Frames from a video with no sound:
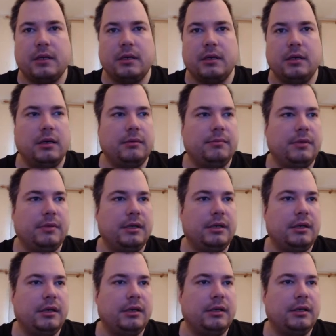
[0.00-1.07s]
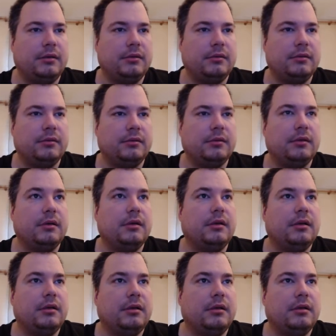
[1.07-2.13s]
Let me see.
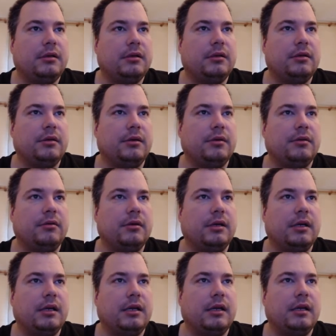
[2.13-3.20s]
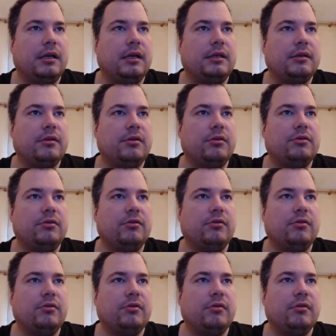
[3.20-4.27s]
So let's go
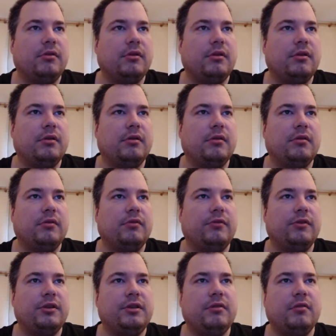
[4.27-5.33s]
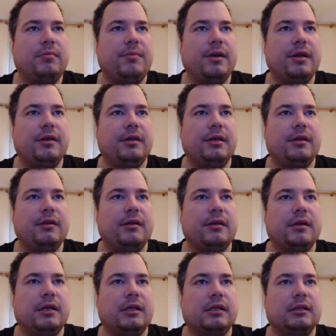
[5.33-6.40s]
to
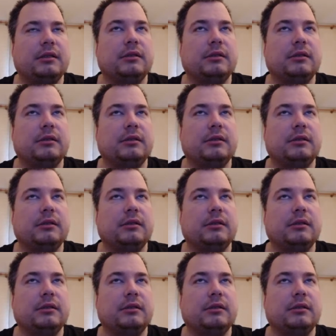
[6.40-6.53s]
virtualpioneer.net.